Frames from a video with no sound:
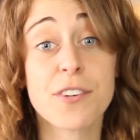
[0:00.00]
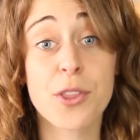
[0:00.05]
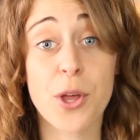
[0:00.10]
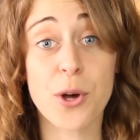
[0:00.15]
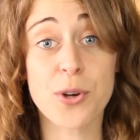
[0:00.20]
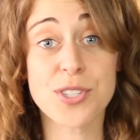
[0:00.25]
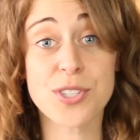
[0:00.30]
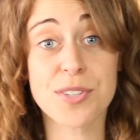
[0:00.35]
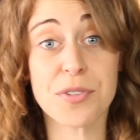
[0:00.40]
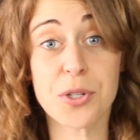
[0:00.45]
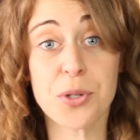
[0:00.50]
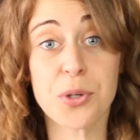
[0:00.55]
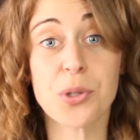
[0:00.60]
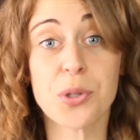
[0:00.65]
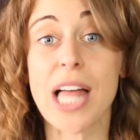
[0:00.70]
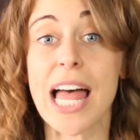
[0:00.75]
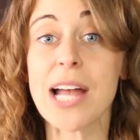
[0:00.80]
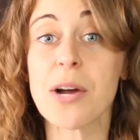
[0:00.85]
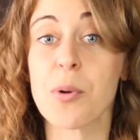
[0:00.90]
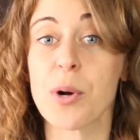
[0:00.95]
for those of you who
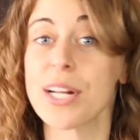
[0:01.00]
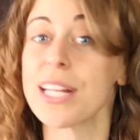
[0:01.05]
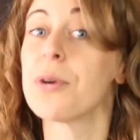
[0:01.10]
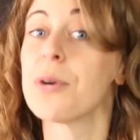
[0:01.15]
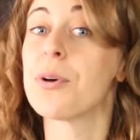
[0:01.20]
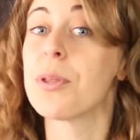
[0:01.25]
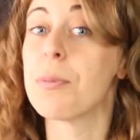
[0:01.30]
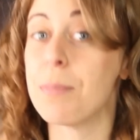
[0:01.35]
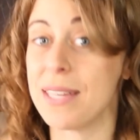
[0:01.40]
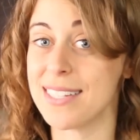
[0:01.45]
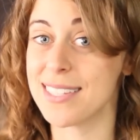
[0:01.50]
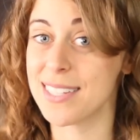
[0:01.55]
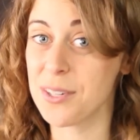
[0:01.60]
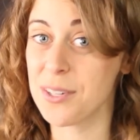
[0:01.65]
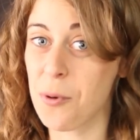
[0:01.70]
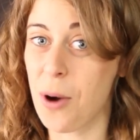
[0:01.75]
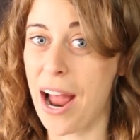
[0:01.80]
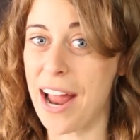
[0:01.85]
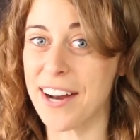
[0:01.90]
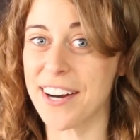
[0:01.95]
like working with beads
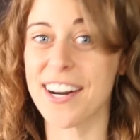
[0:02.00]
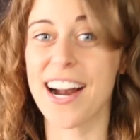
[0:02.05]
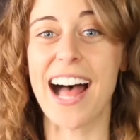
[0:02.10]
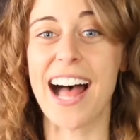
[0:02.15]
and wire,